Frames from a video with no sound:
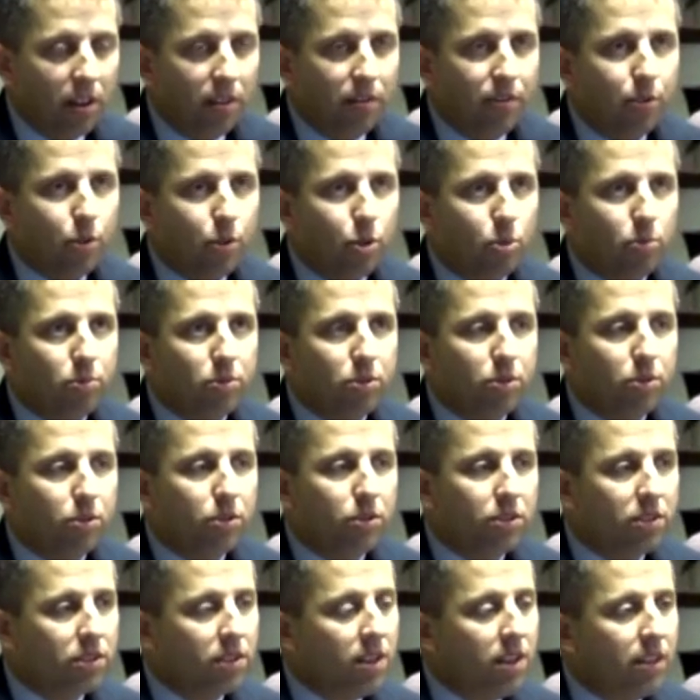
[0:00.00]
about unformed
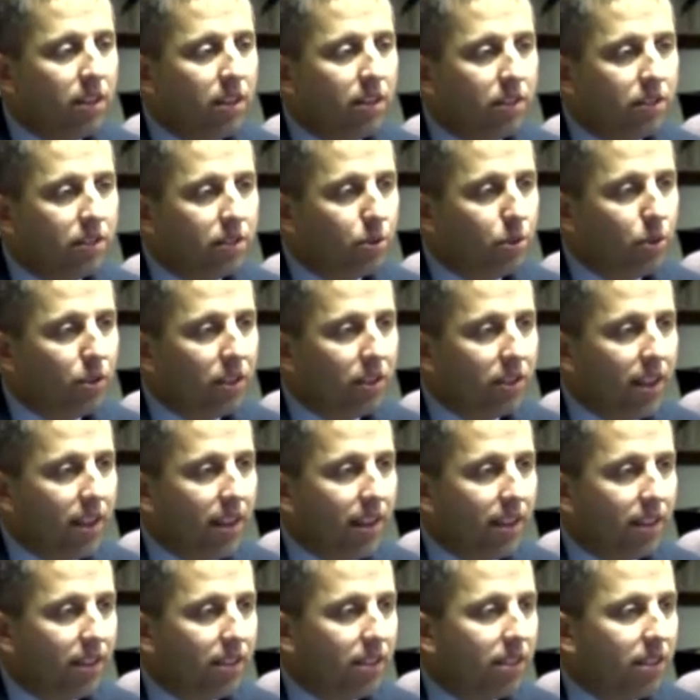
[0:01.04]
stools, stool that
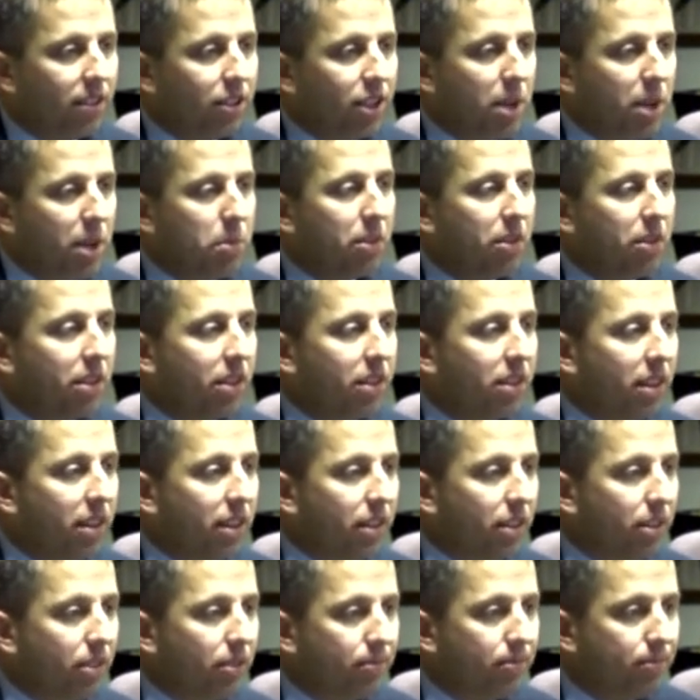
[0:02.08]
take the shape of the
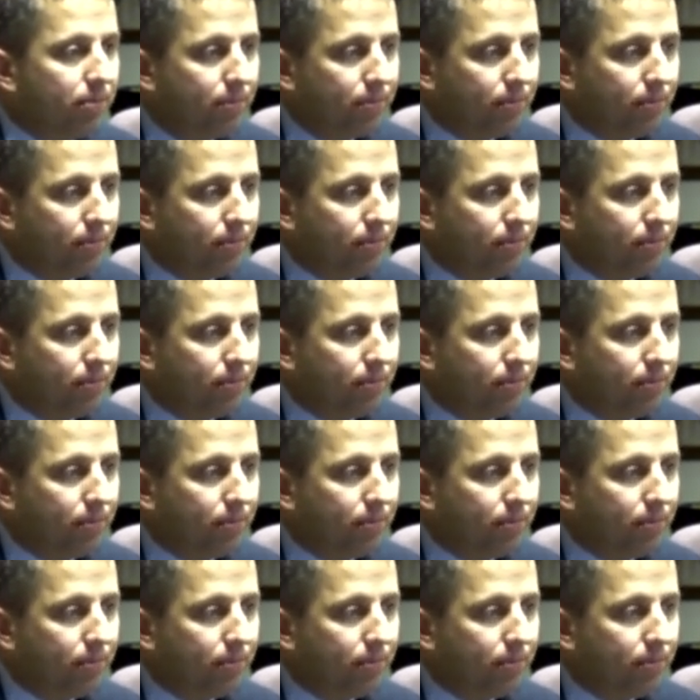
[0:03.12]
container,